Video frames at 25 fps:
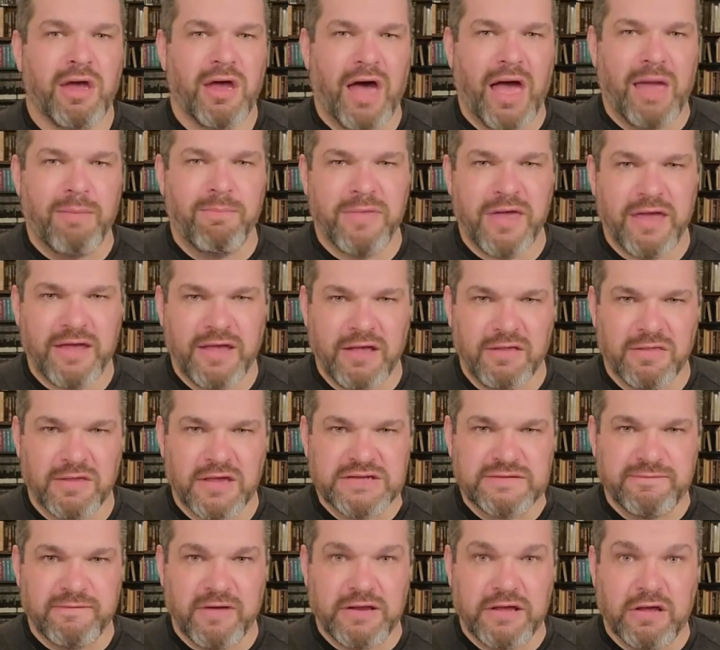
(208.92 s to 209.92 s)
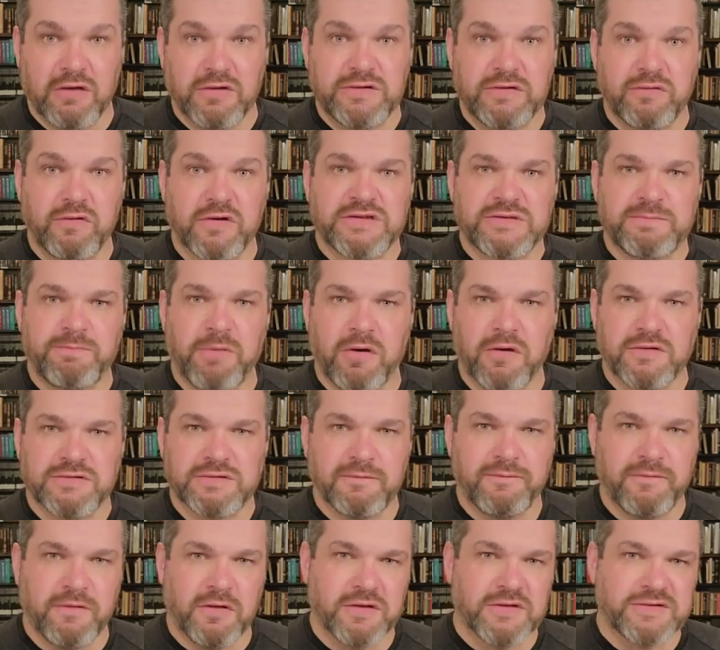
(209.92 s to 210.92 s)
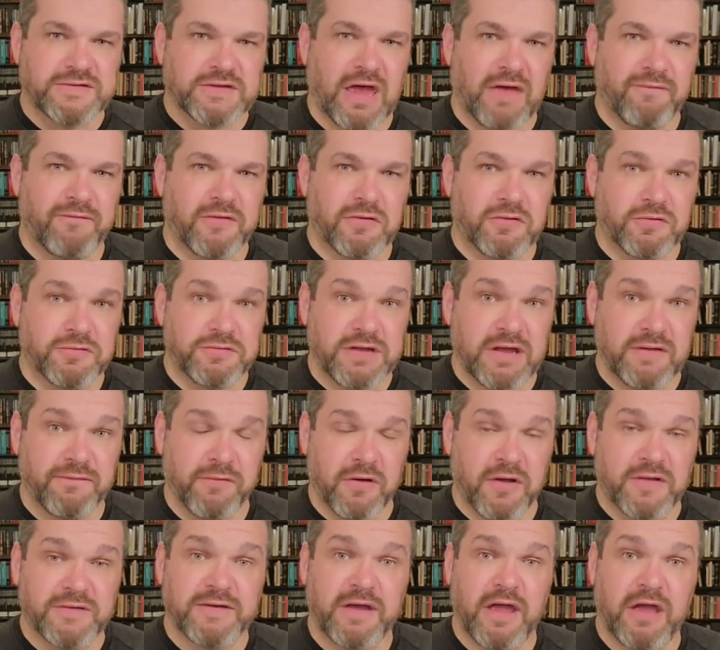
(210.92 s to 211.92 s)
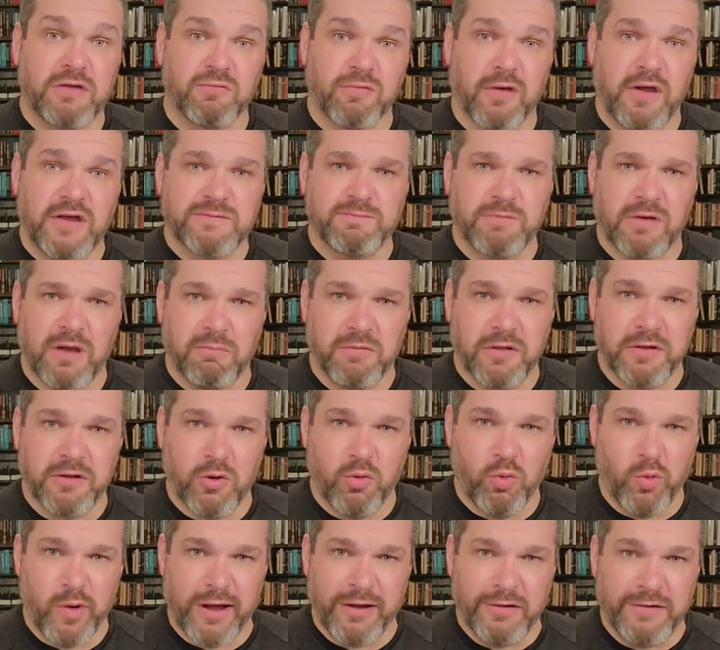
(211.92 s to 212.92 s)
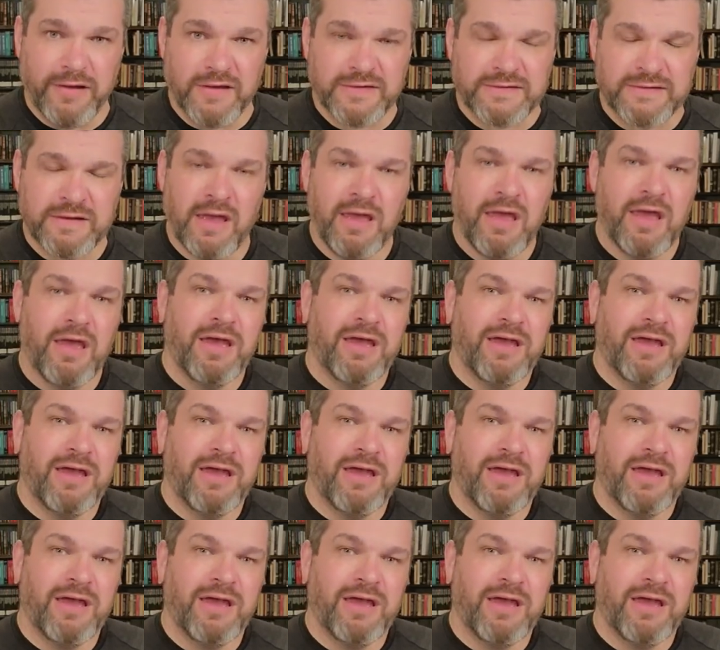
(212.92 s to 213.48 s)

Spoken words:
I'm making this video to expose a philosophical difference and raise public awareness.